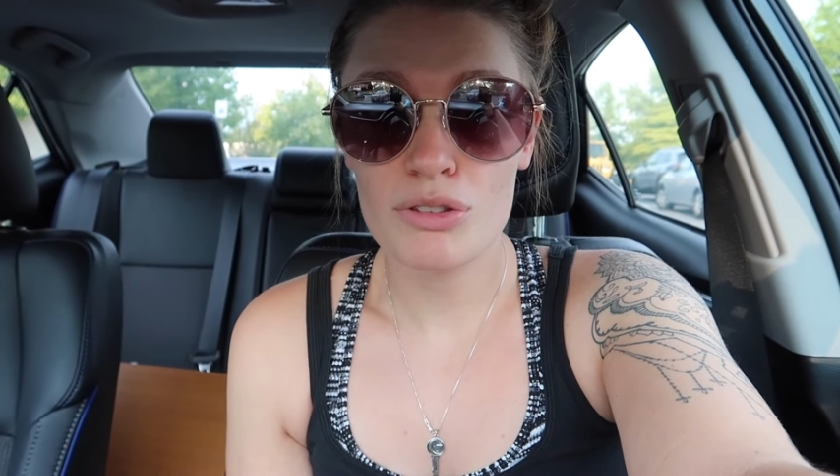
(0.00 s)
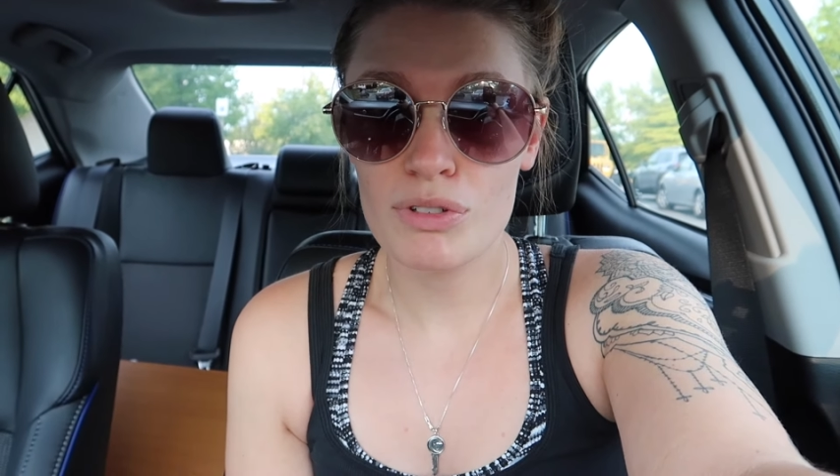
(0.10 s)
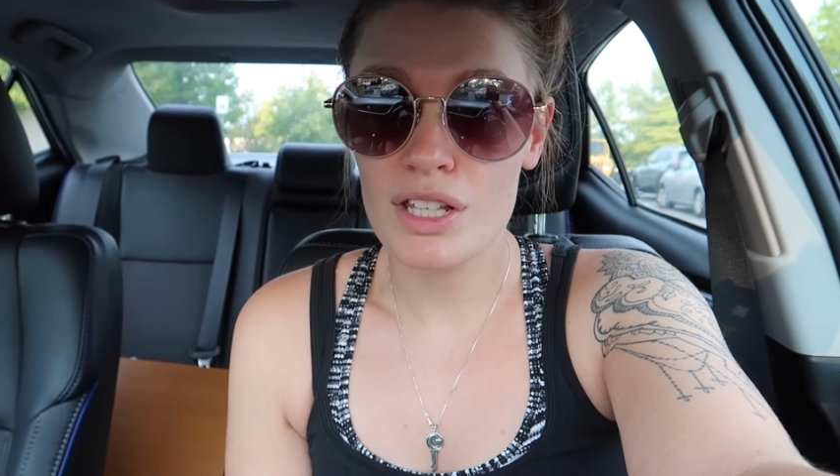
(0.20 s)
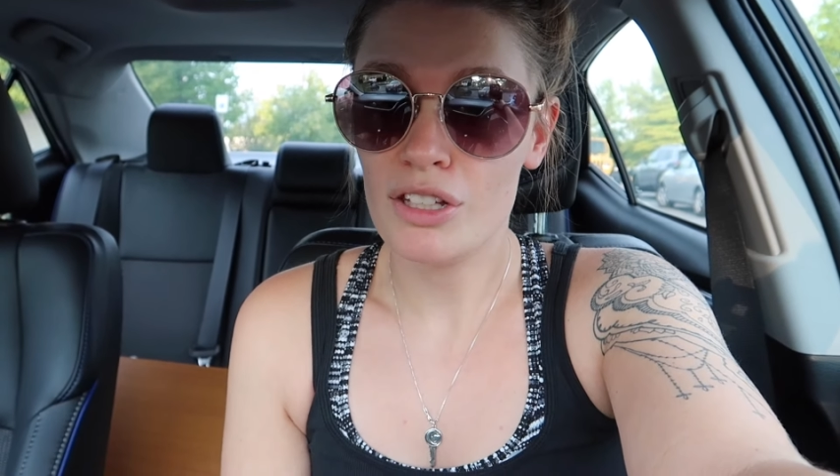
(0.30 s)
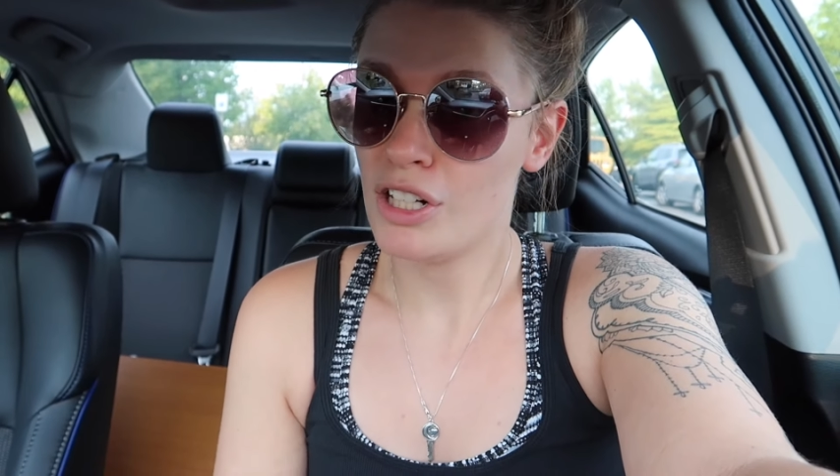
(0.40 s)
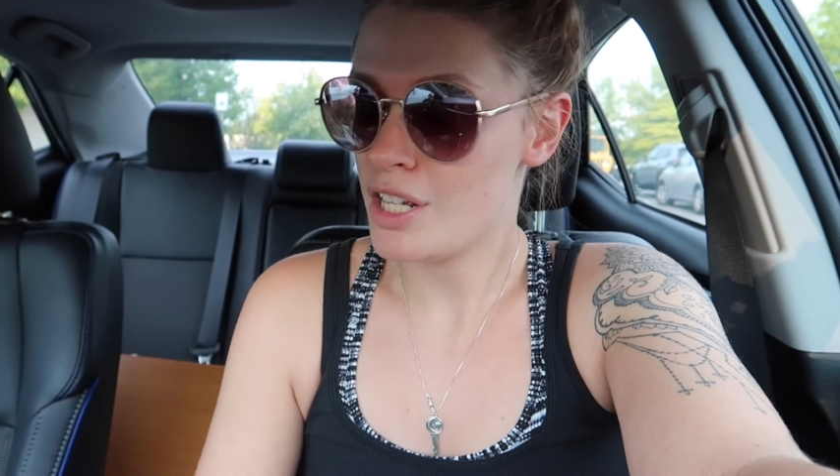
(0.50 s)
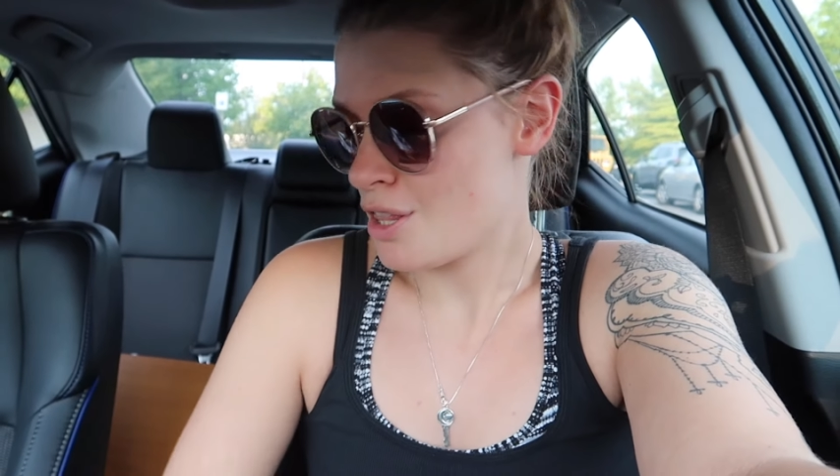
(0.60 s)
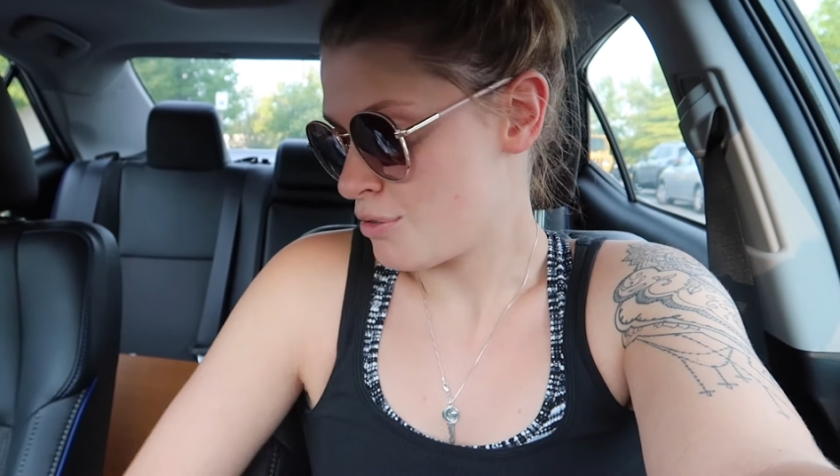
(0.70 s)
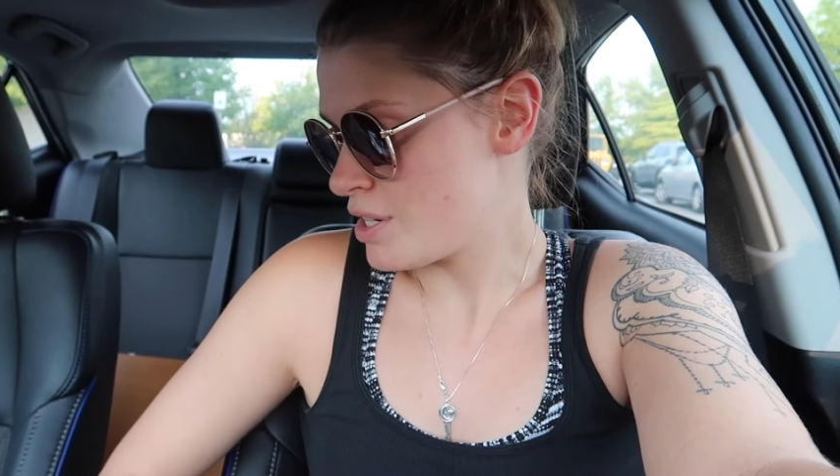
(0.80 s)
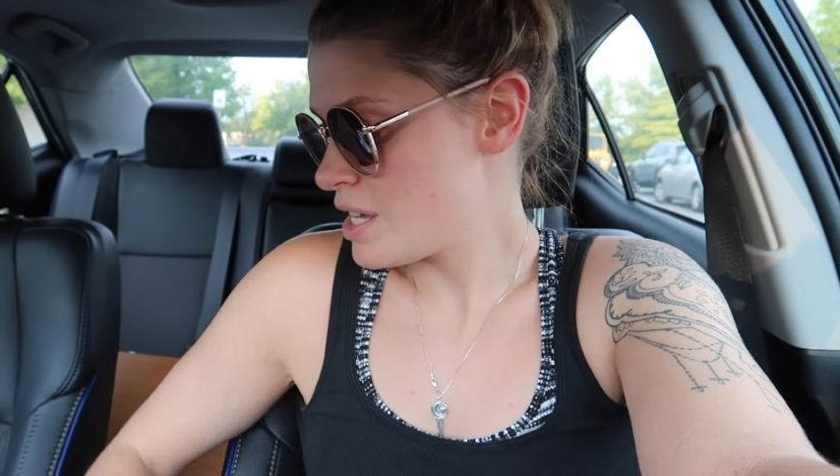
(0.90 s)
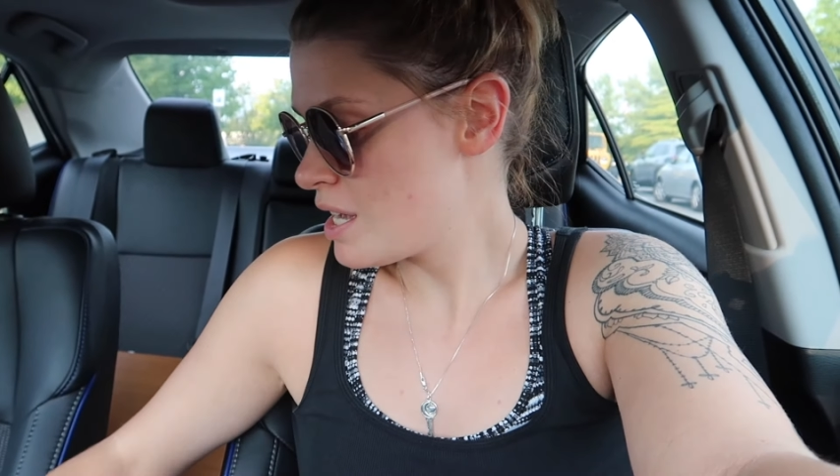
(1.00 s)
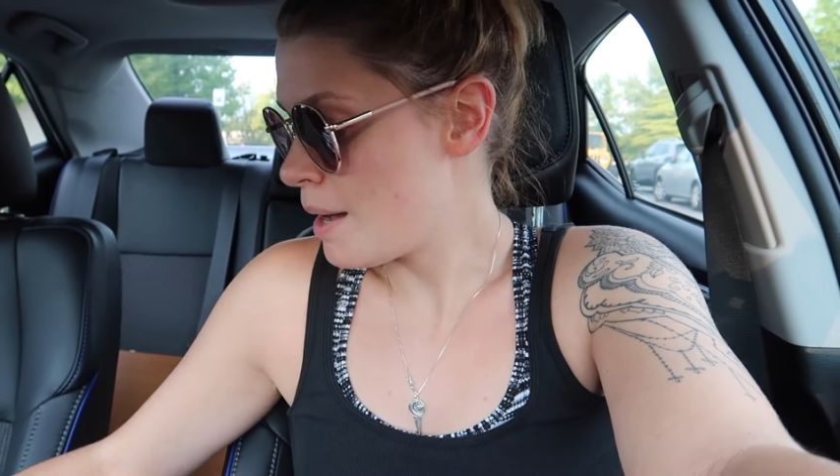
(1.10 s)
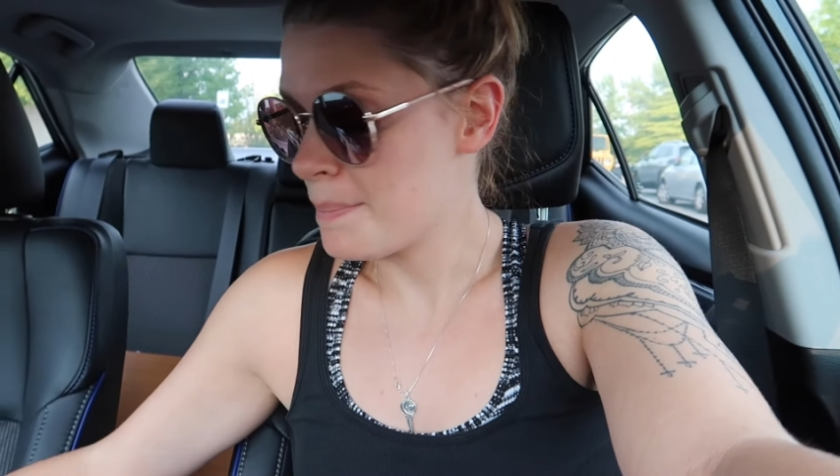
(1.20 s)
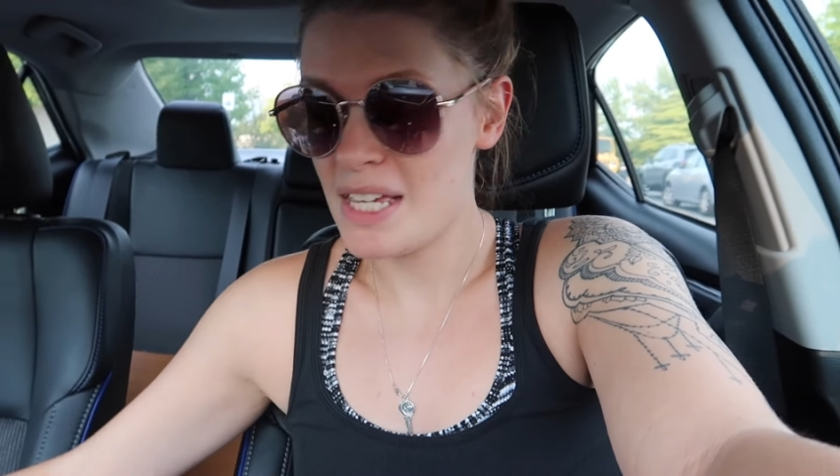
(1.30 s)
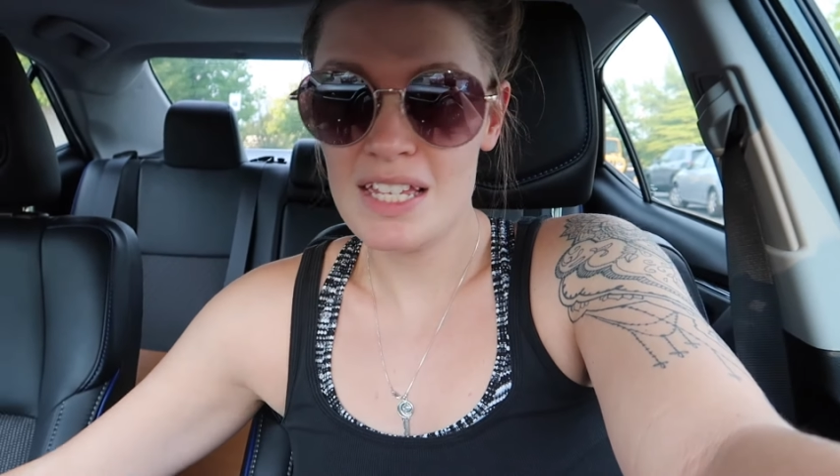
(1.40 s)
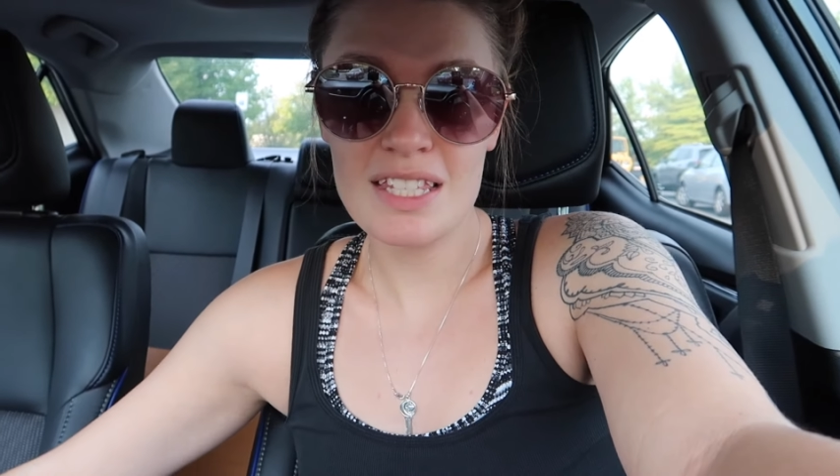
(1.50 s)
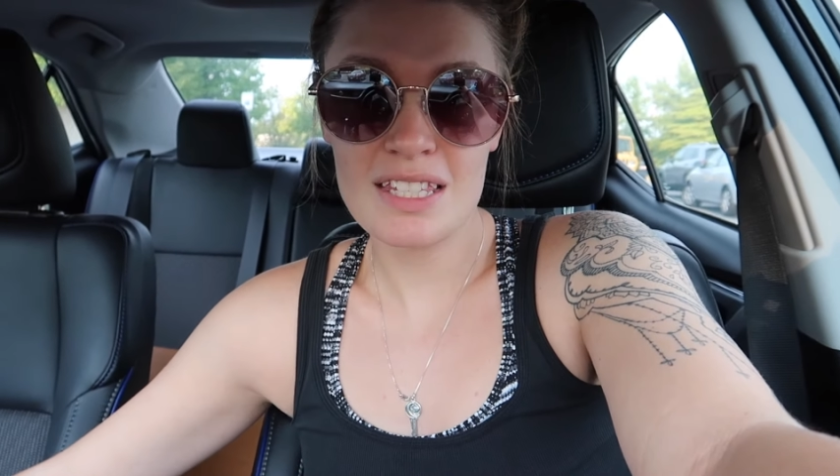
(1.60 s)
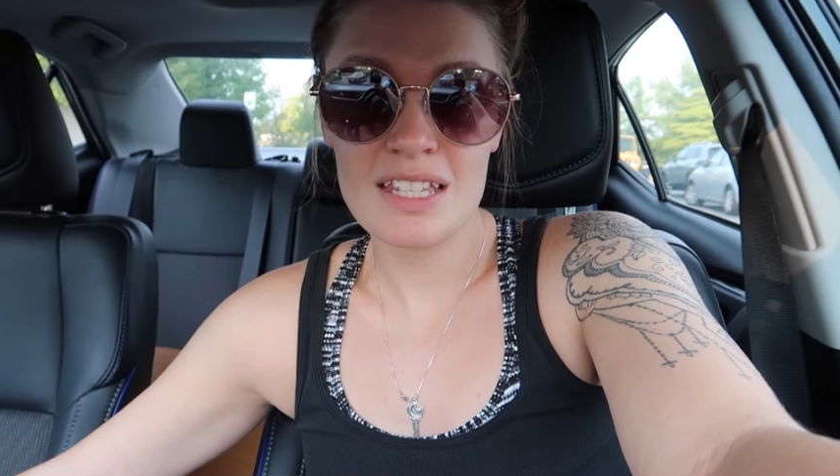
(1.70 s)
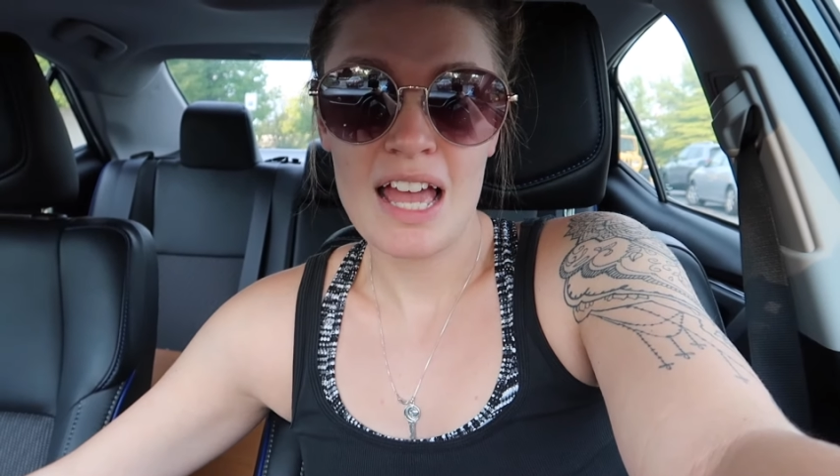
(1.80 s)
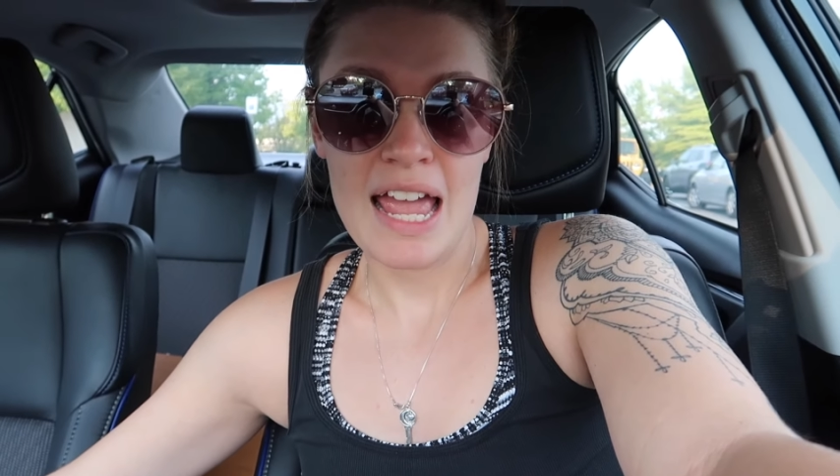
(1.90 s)
$3.33 a
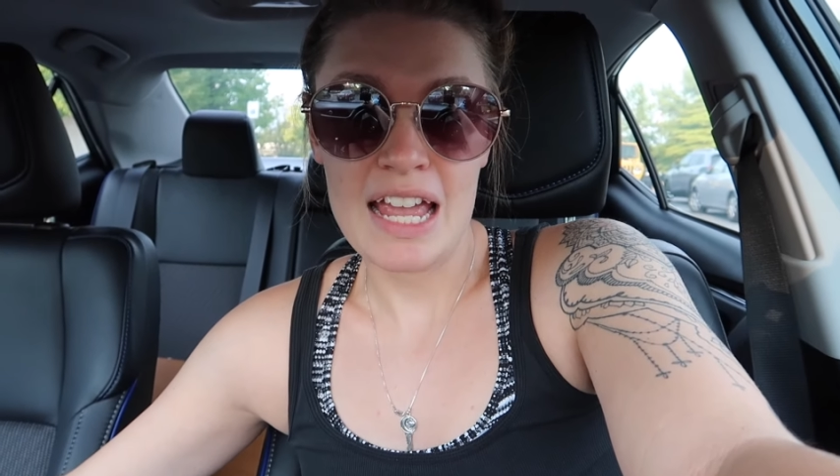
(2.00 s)
piece.